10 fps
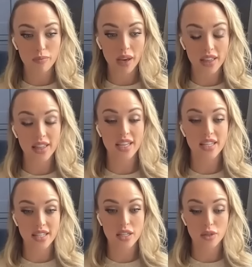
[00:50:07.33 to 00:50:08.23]
uh, this
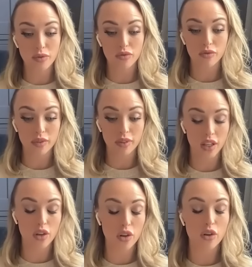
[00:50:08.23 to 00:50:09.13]
is, uh,
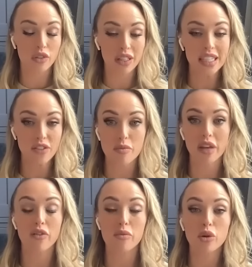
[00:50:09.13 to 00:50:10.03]
you know, relieved me
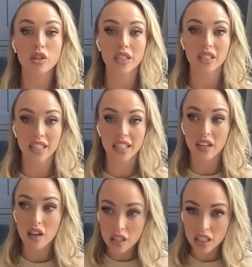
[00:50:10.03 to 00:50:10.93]
even more to think,
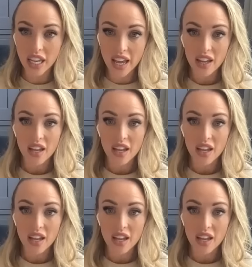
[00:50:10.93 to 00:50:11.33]
God, yeah,